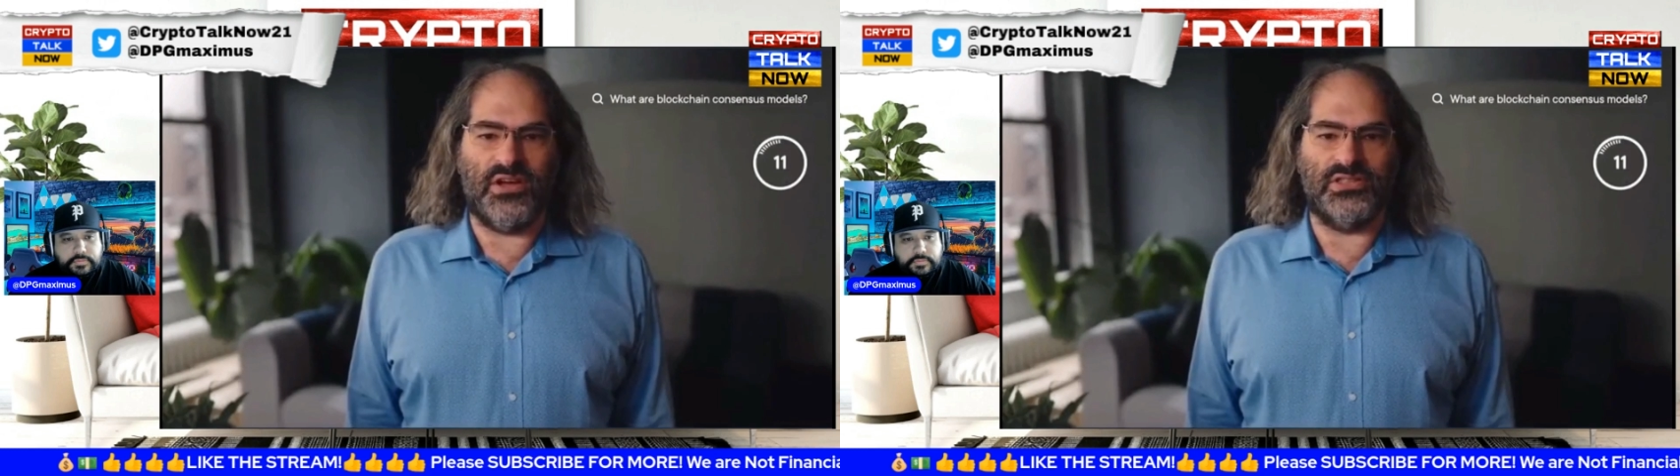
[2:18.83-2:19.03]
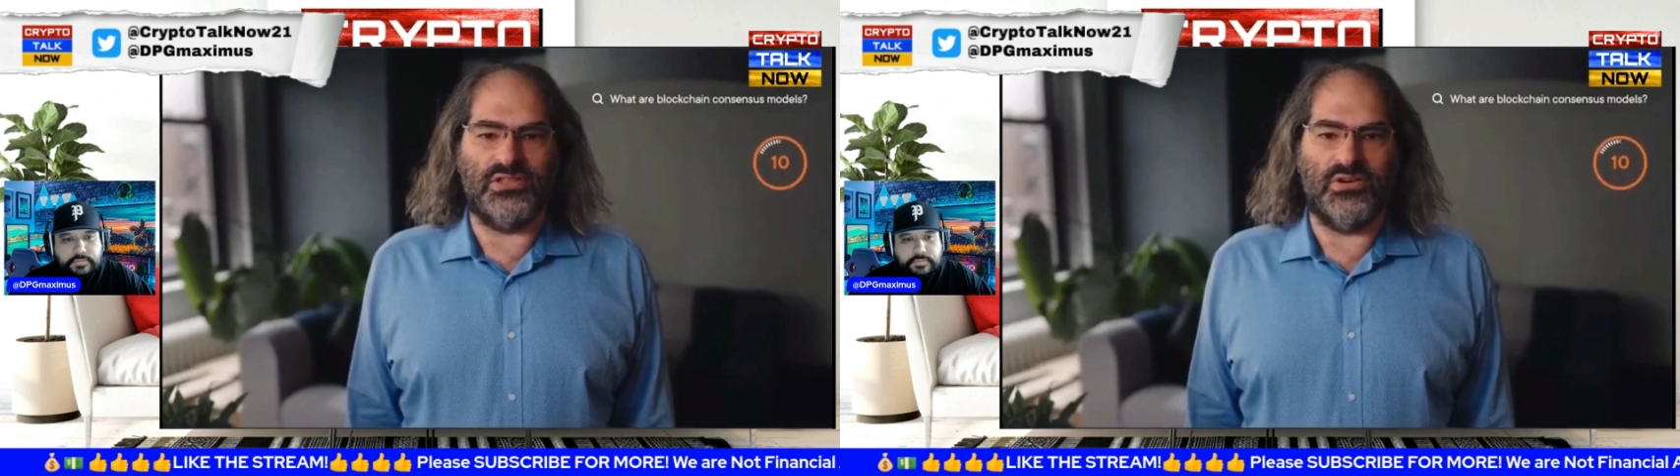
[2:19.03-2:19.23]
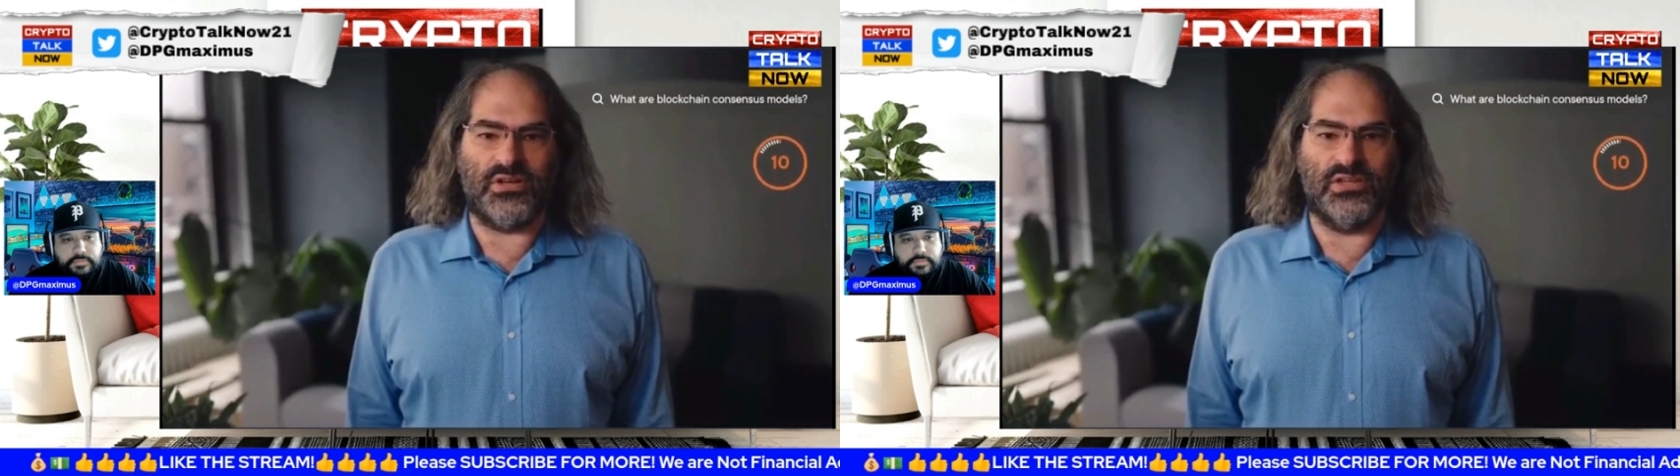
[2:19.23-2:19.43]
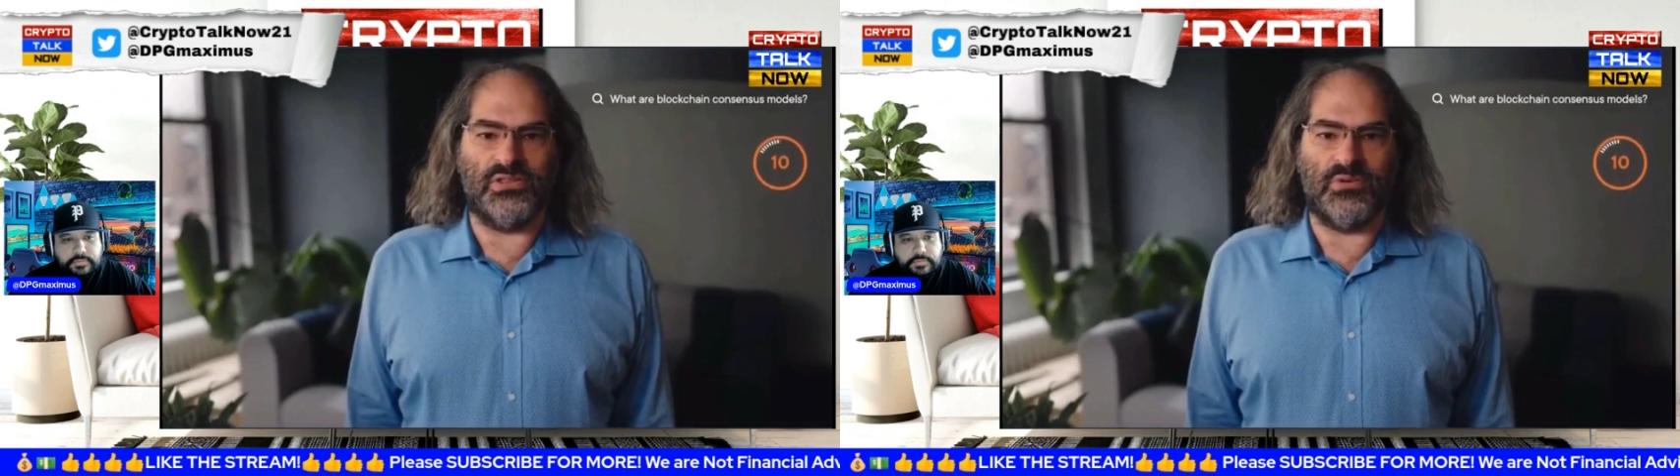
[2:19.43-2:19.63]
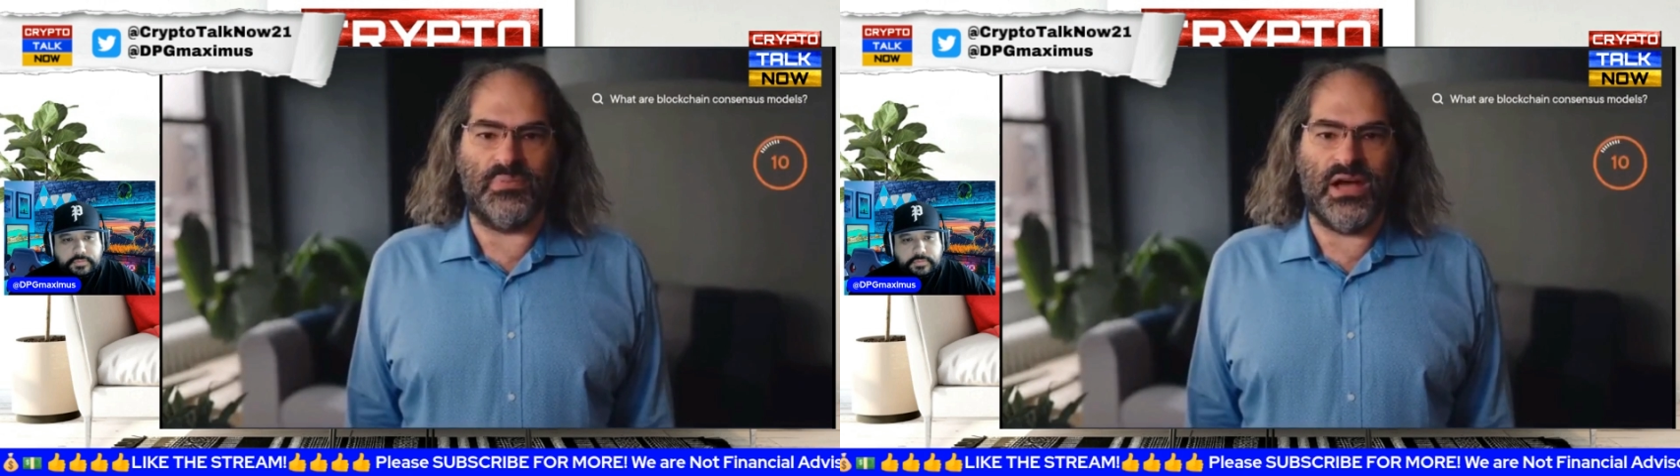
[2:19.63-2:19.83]
on tokens
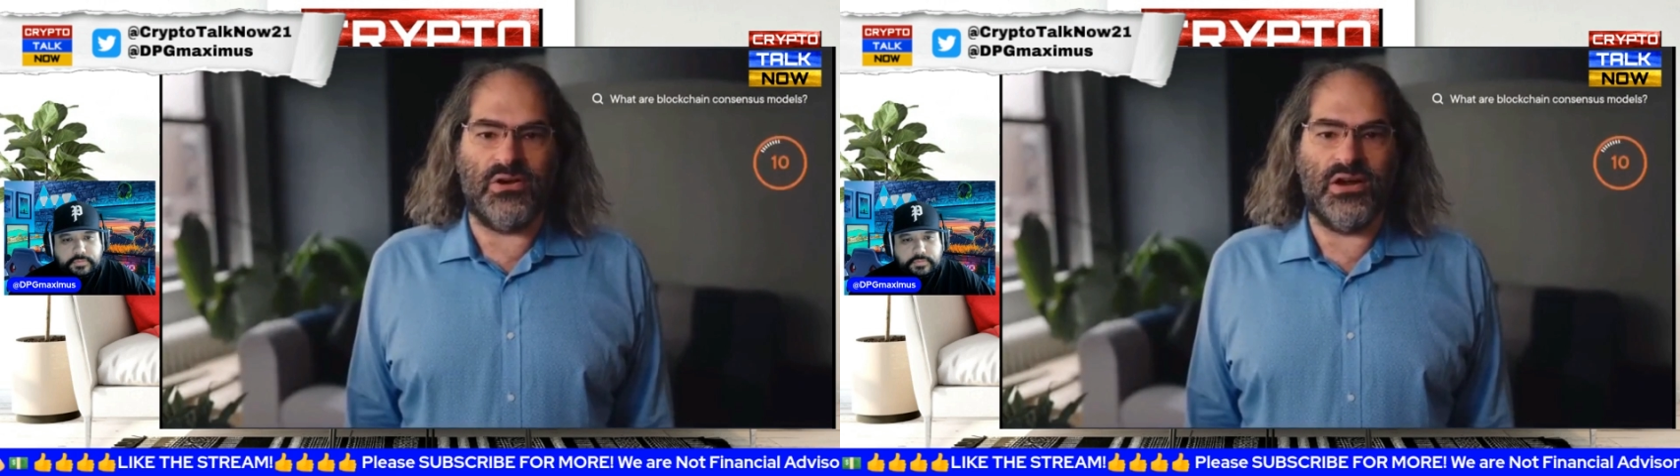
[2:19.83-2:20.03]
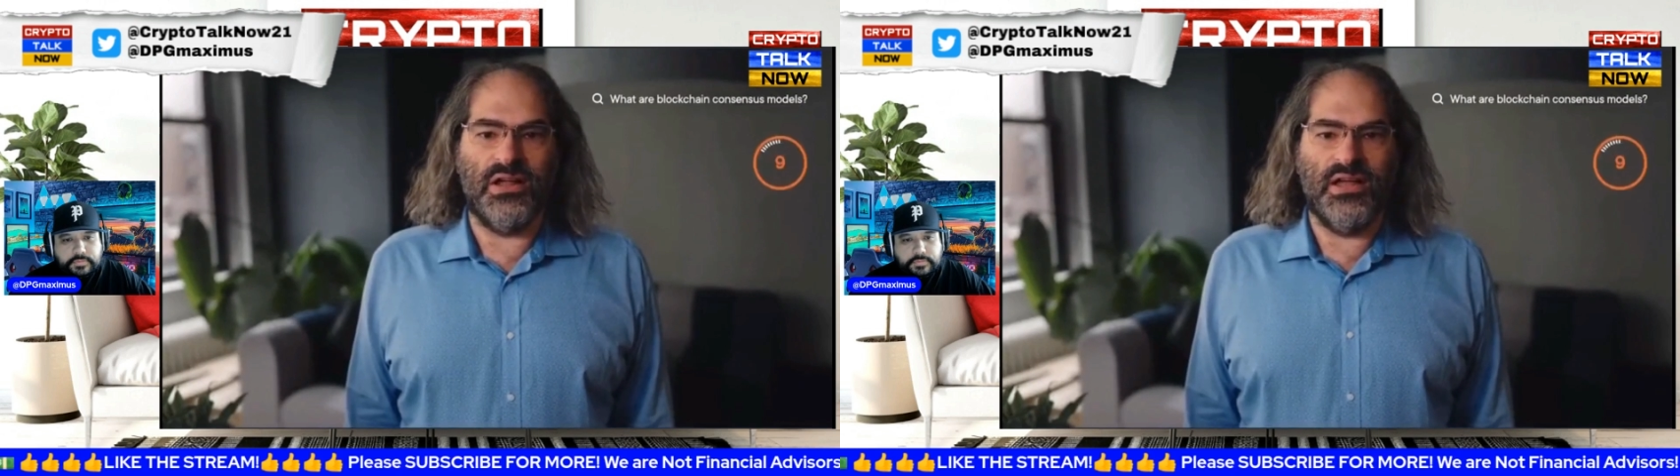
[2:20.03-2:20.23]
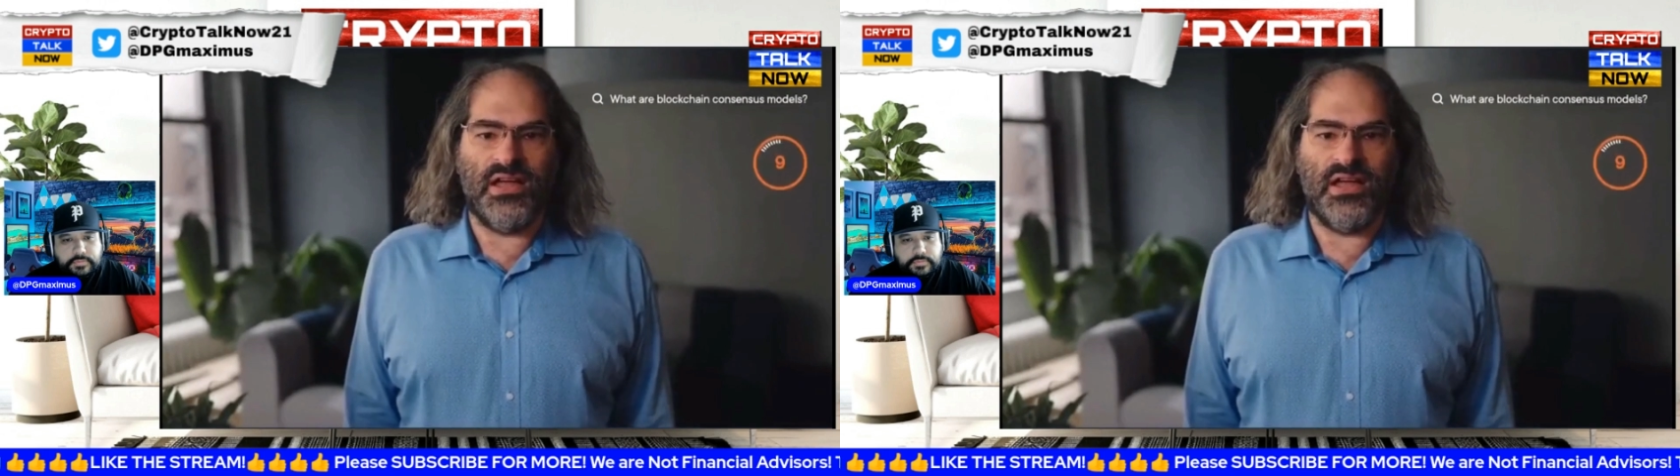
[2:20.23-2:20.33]
or power.